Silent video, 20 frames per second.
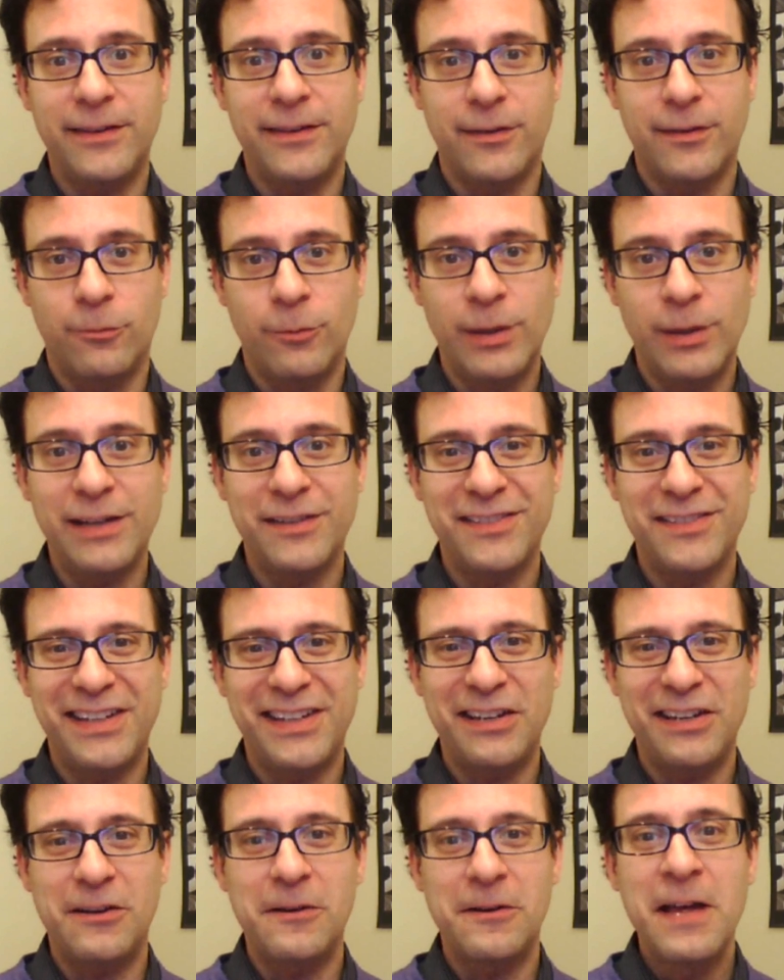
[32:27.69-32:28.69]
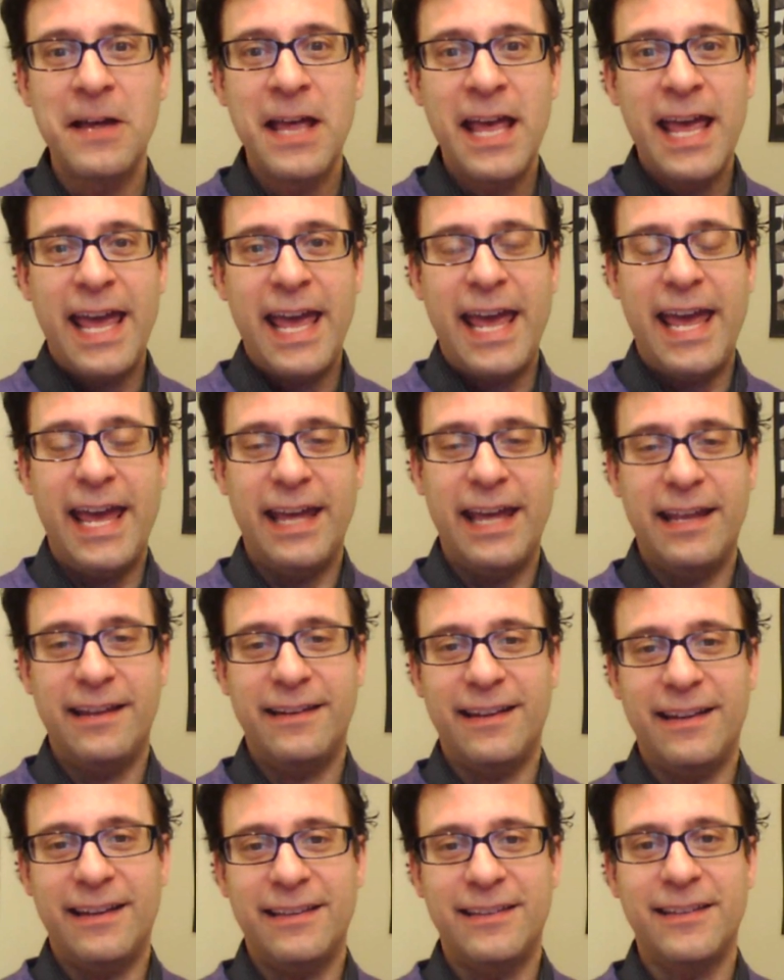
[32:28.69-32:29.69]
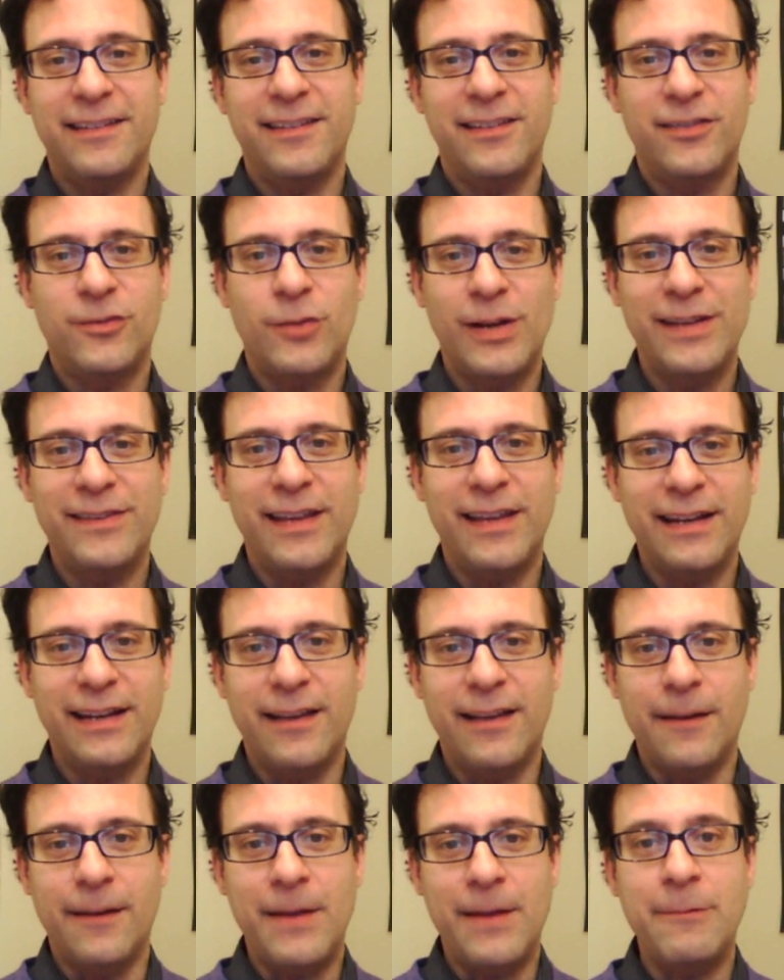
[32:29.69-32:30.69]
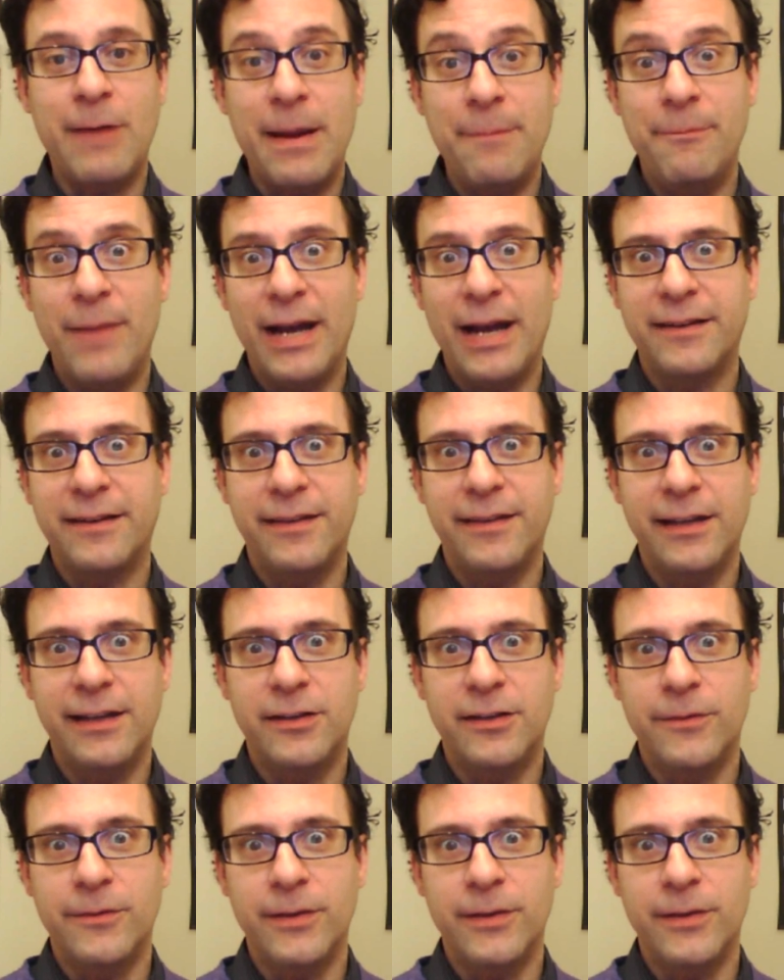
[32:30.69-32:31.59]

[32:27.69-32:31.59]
It's the real deal, and uh, this is trend-setting stuff. Anyway, back to the